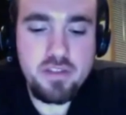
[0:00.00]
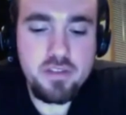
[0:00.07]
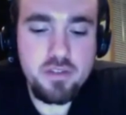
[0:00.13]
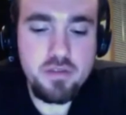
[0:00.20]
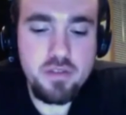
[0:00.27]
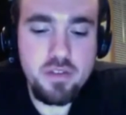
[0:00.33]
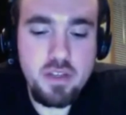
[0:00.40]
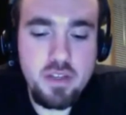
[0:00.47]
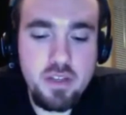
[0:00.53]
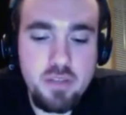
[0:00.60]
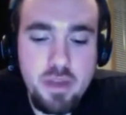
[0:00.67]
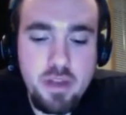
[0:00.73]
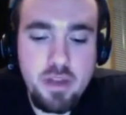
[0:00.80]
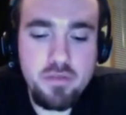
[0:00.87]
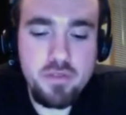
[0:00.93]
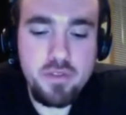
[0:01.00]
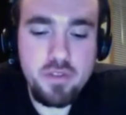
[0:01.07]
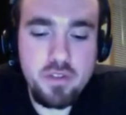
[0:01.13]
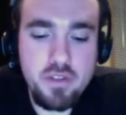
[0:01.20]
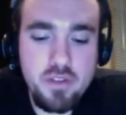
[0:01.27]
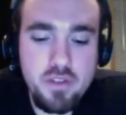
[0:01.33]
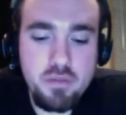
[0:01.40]
to
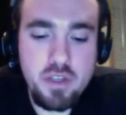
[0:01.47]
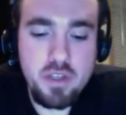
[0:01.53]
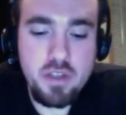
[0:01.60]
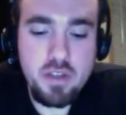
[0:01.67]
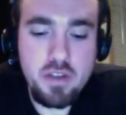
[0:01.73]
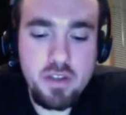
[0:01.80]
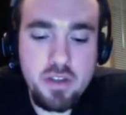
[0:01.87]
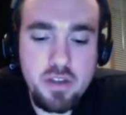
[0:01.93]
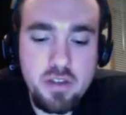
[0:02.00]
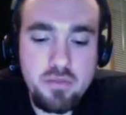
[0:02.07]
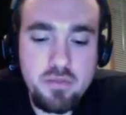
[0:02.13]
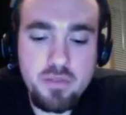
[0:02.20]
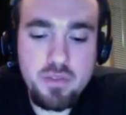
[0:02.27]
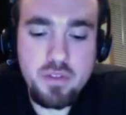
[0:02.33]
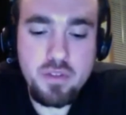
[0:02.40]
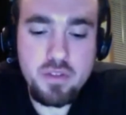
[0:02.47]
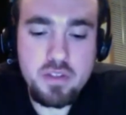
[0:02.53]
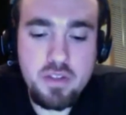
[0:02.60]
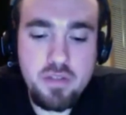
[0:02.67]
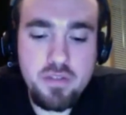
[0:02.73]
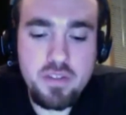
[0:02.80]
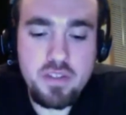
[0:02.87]
Battlefield 3, you
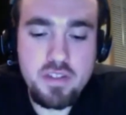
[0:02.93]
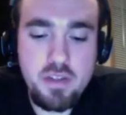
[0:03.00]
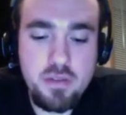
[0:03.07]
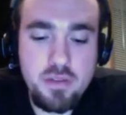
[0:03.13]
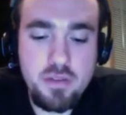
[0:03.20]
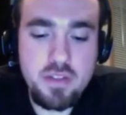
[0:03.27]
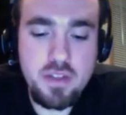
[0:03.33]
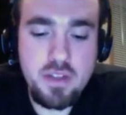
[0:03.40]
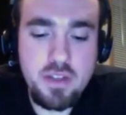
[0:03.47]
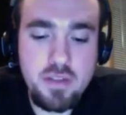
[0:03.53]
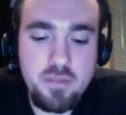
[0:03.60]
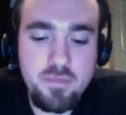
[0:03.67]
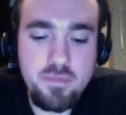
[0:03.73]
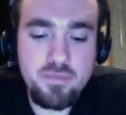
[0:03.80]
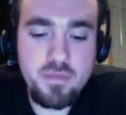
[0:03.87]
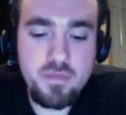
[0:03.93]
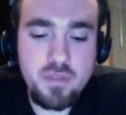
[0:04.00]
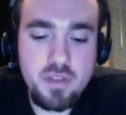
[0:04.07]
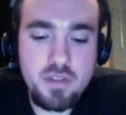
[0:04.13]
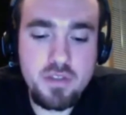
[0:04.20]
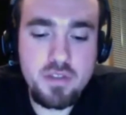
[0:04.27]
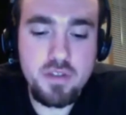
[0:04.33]
definitely said there was
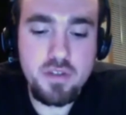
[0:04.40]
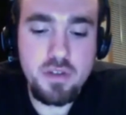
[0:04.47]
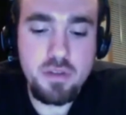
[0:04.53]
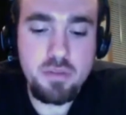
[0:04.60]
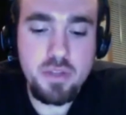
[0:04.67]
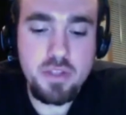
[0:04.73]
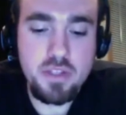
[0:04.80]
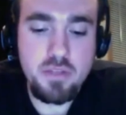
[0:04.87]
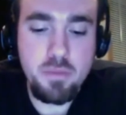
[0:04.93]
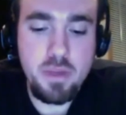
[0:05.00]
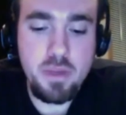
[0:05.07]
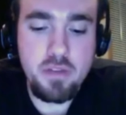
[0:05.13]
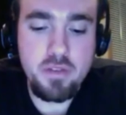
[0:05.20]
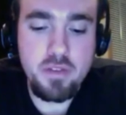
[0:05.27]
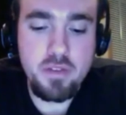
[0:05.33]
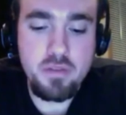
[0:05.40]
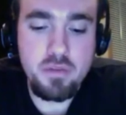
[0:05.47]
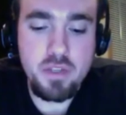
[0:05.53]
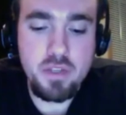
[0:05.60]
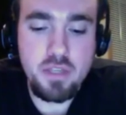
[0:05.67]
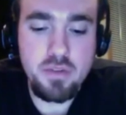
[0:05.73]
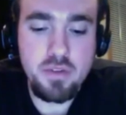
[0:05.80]
some new updates for Battlefield
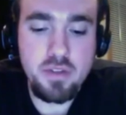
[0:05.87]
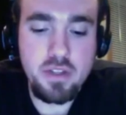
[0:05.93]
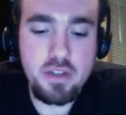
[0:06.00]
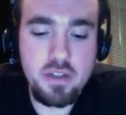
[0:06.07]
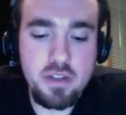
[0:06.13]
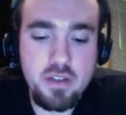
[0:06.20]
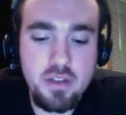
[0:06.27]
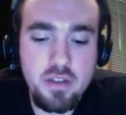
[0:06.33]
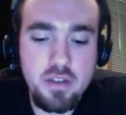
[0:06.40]
3 coming along.